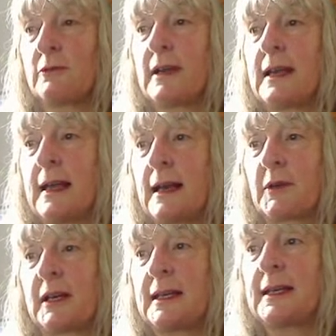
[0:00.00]
John Reed, and I'm
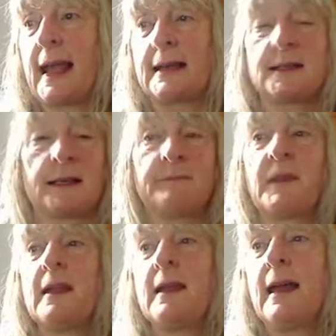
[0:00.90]
going to hit enter,
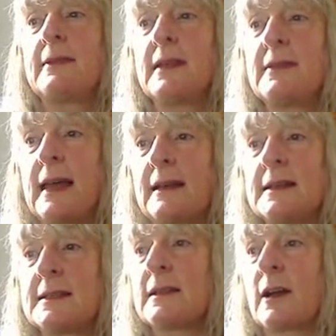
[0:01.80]
and then that
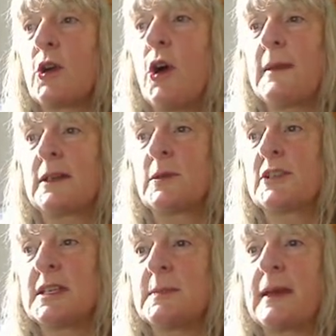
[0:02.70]
is a comment
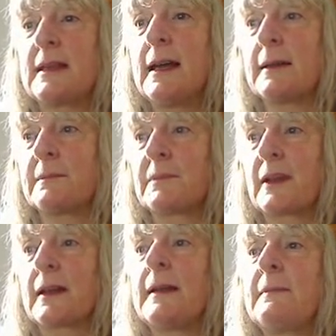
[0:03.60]
which has been done,
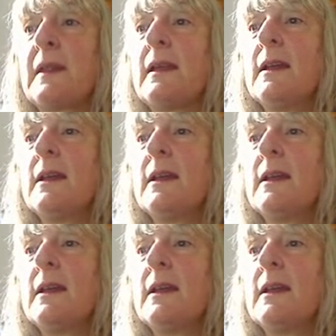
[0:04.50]
okay.